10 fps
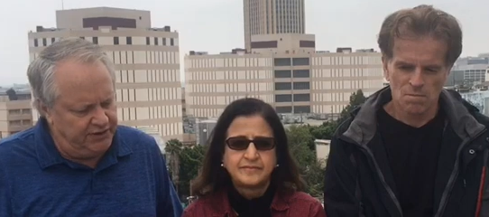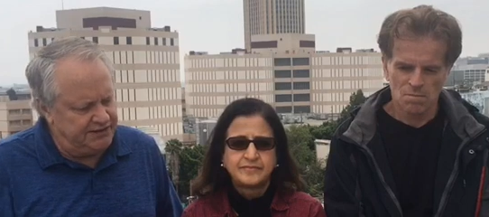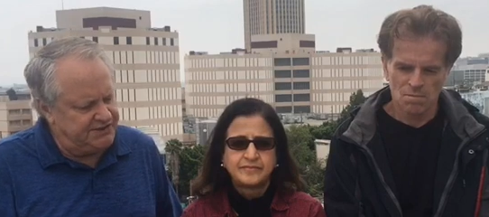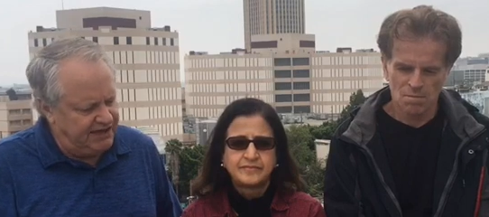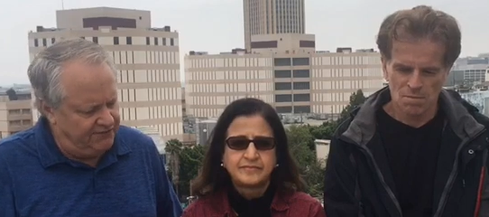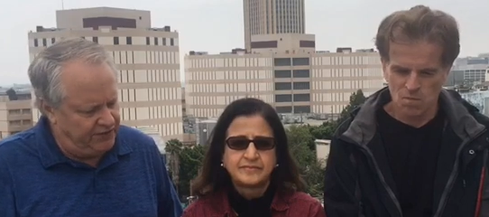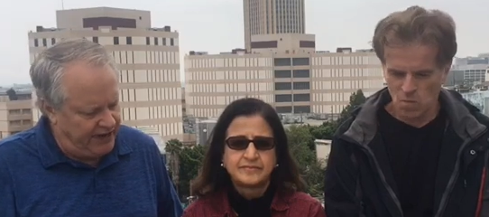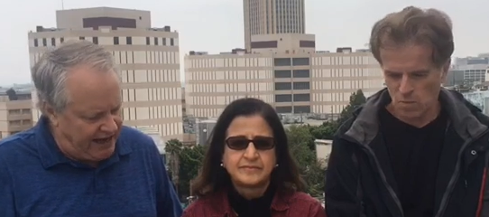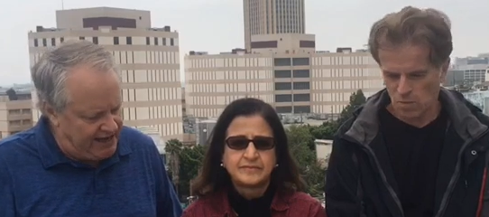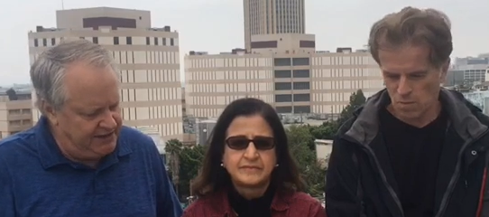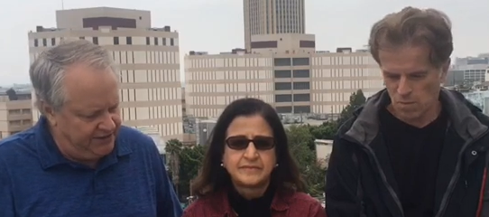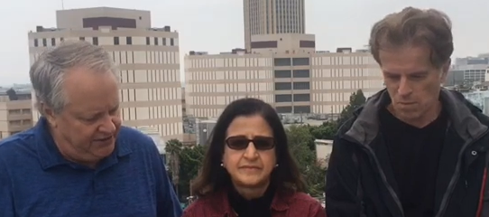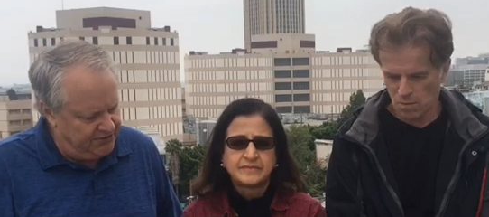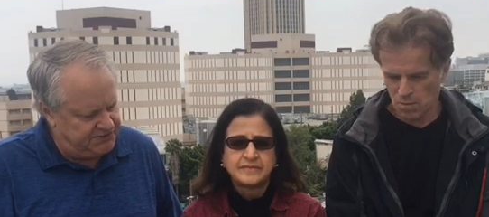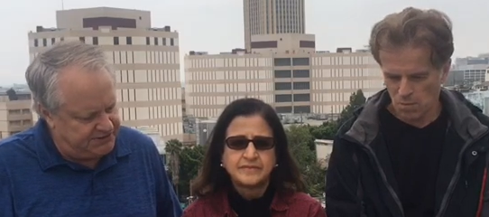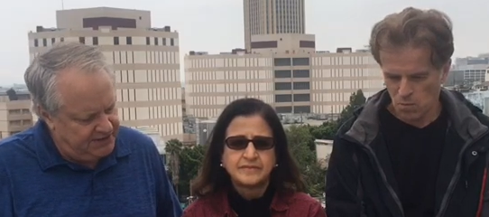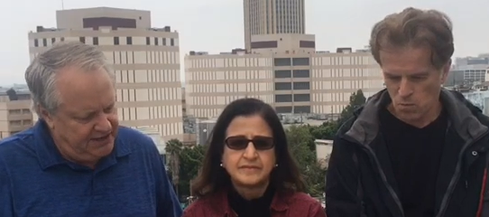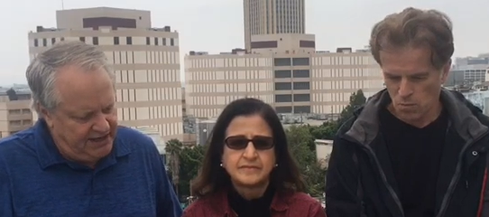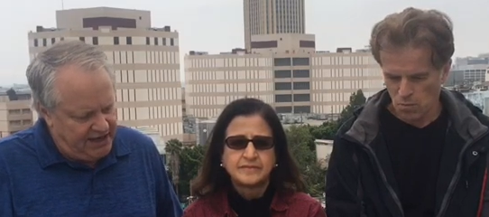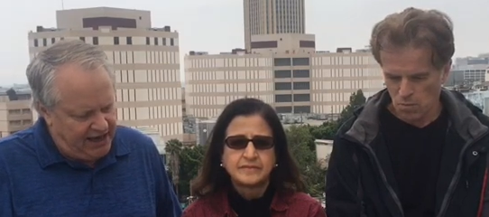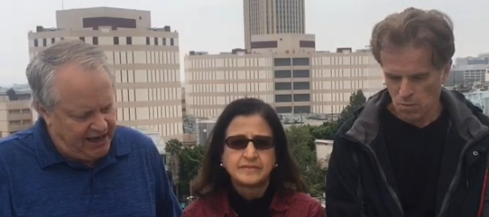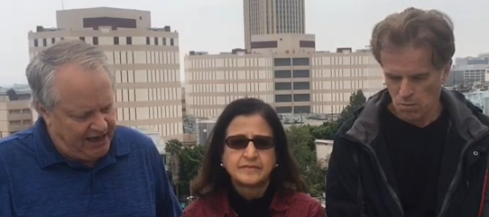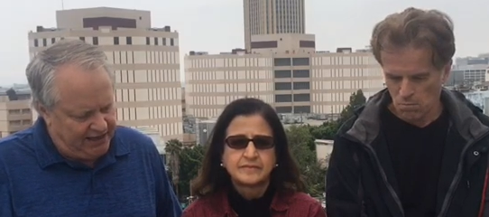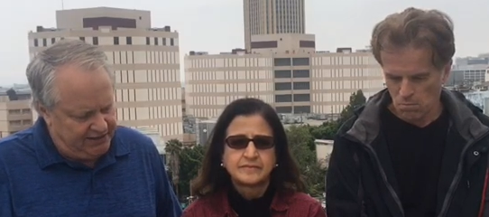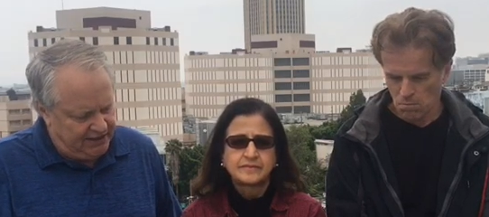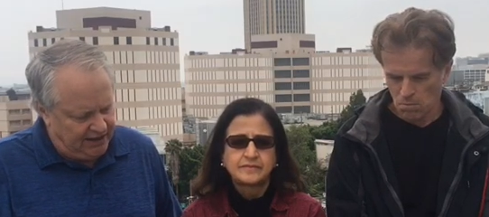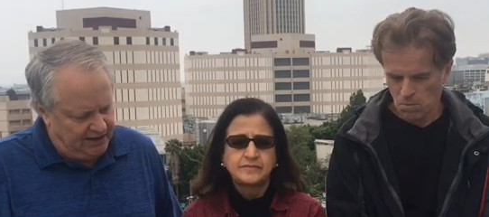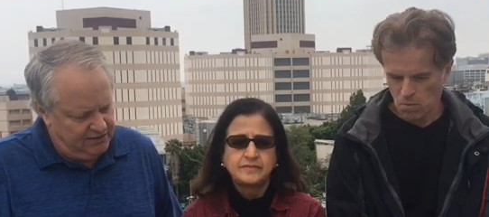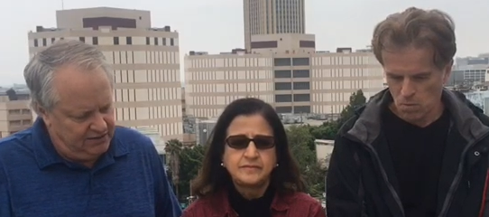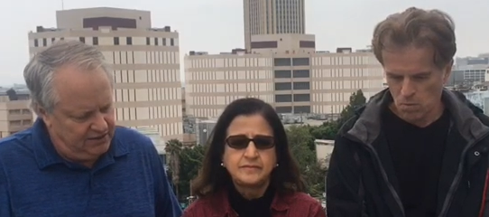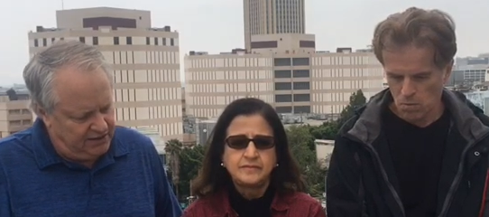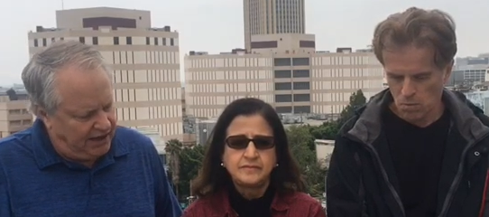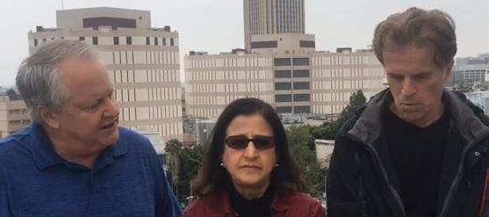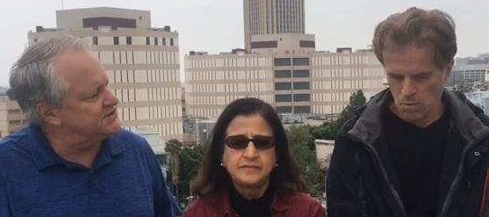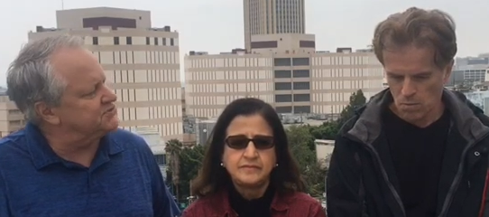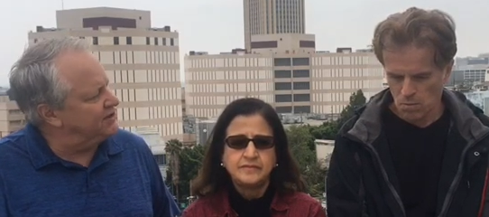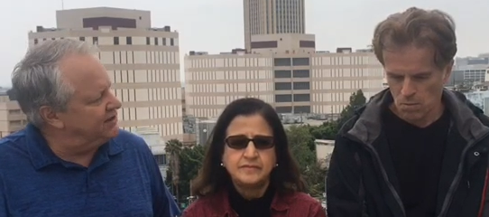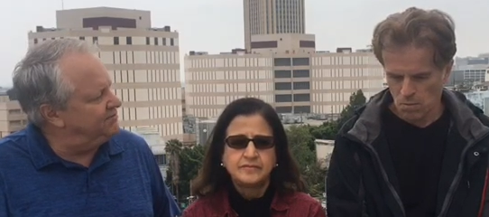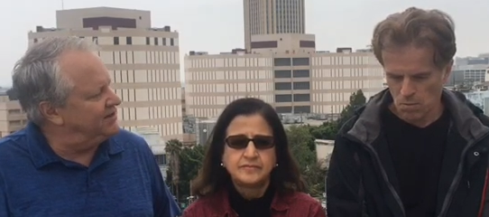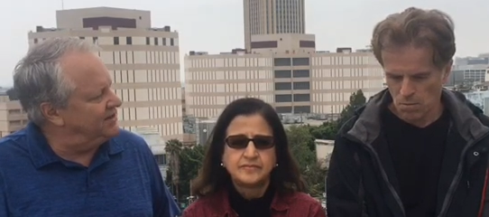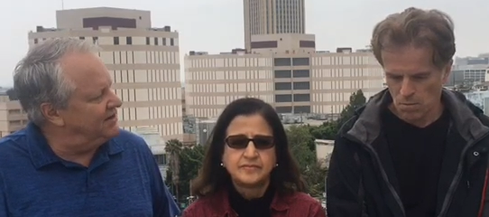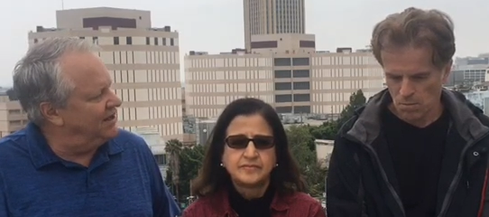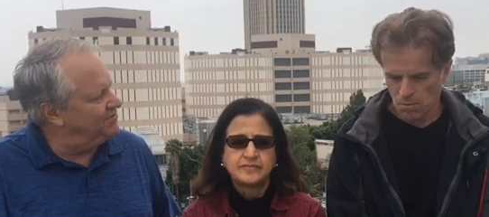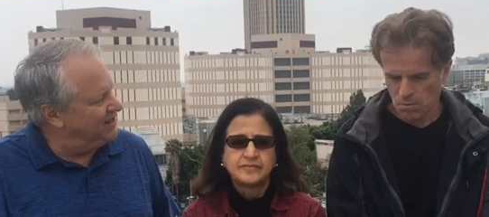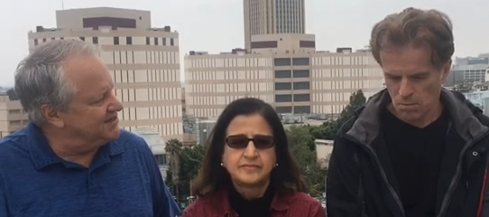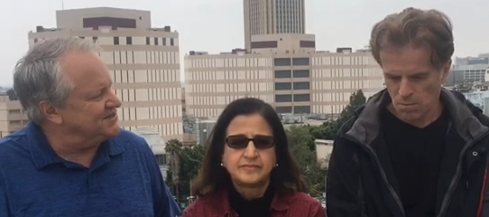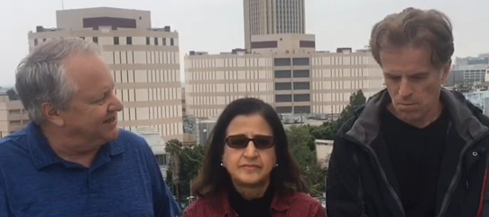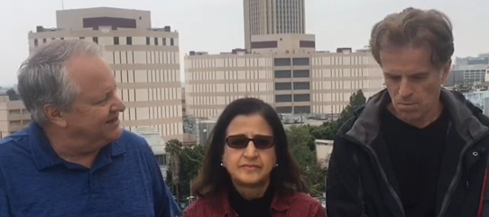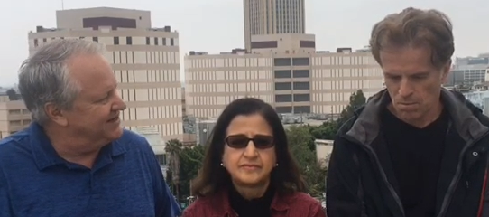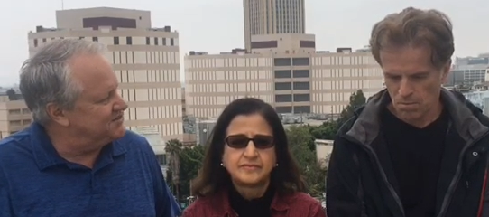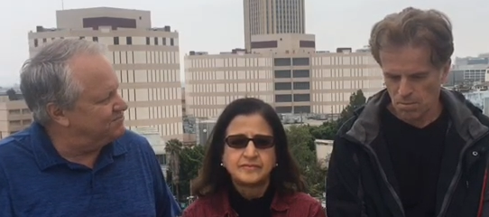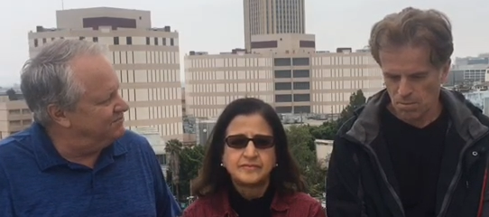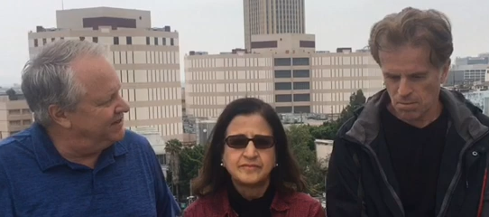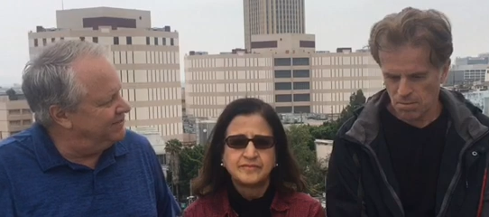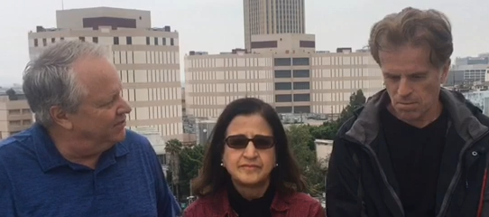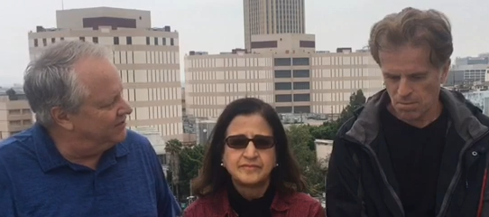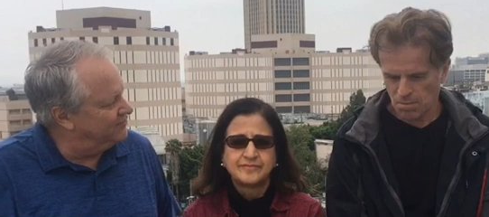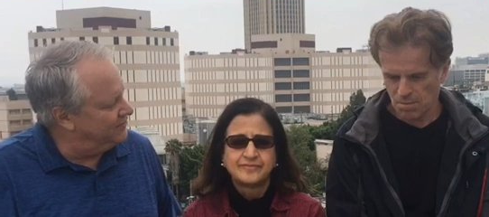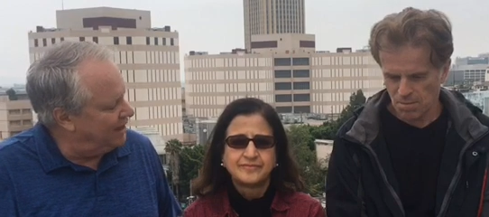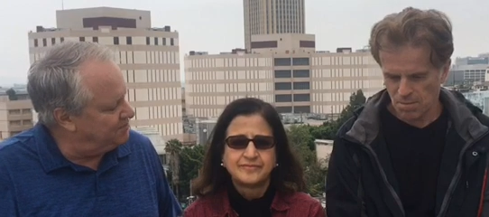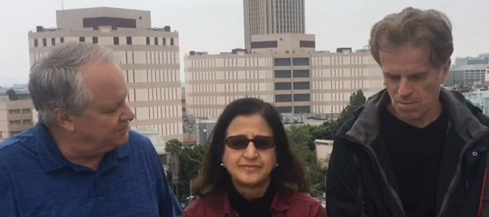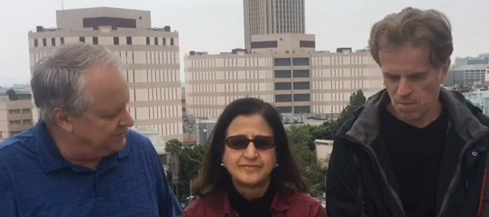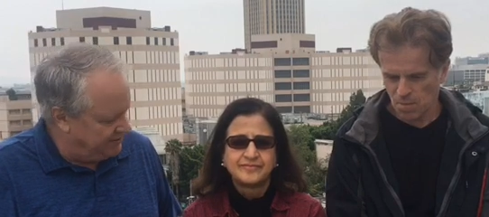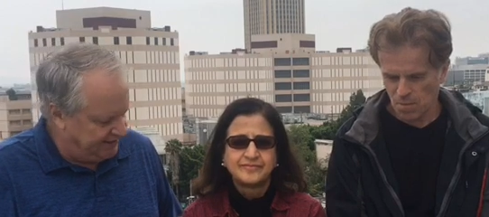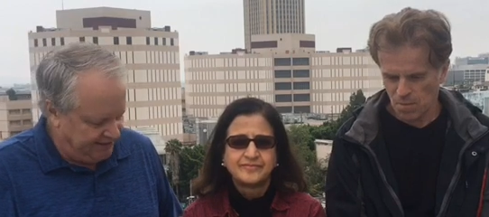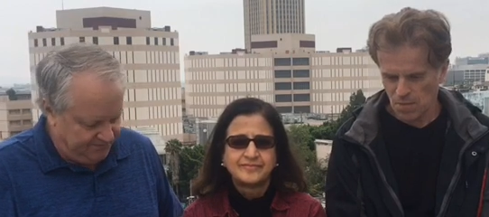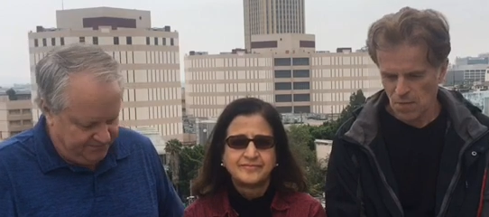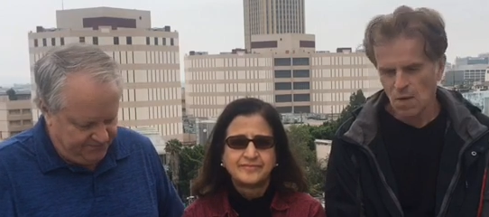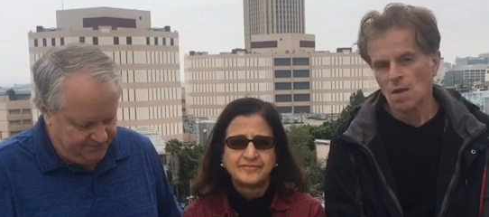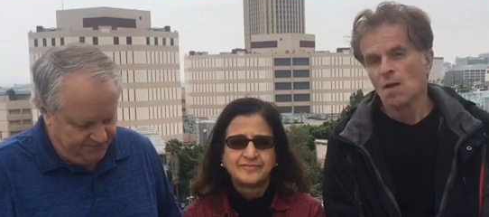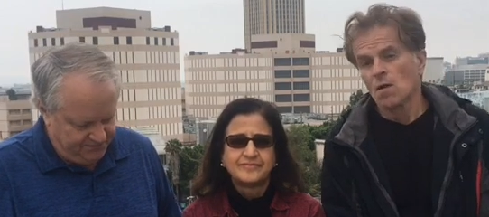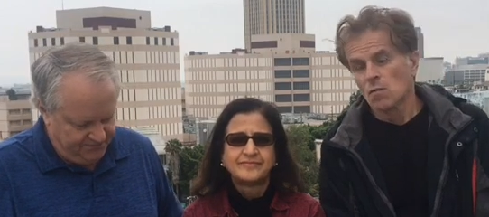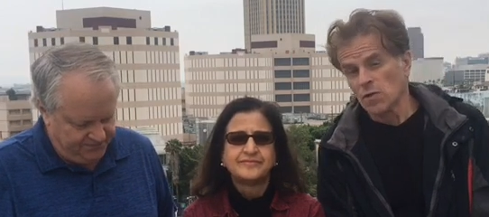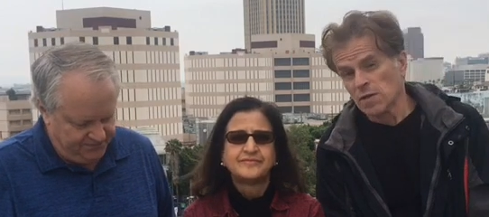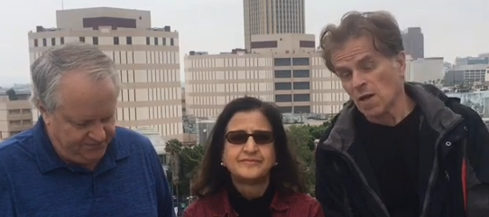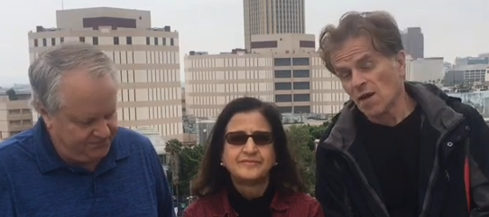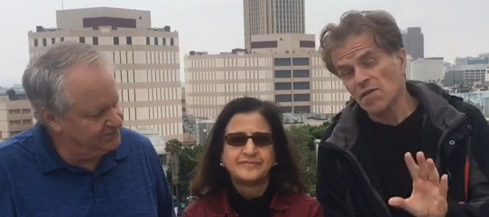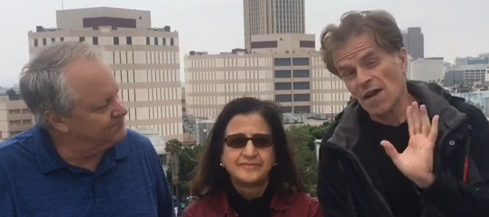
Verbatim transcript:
Speaker 1: doing this now for eight years, and God has really been blessing. It's been a wonderful opportunity.
Speaker 2: We love